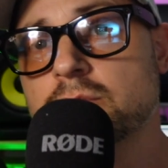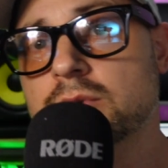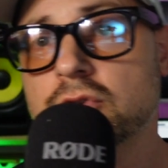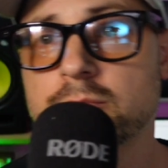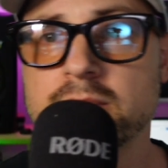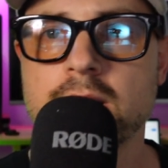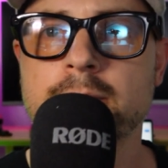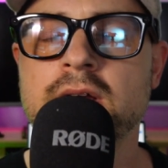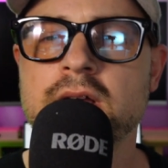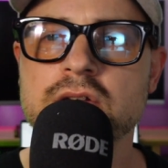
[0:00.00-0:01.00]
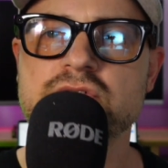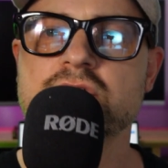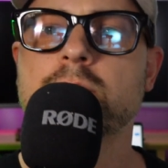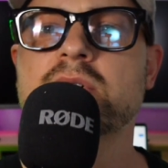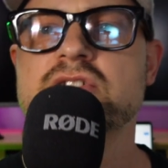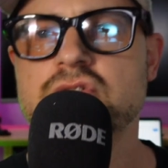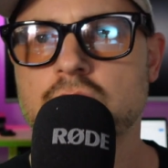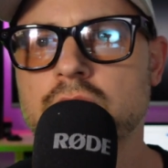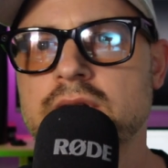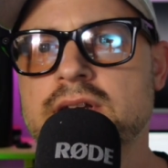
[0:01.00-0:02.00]
you want to look me up, you'll see it on my
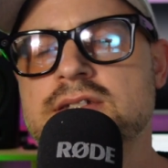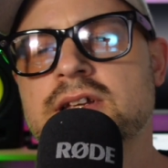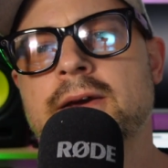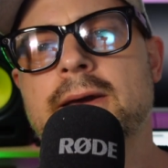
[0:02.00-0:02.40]
stories,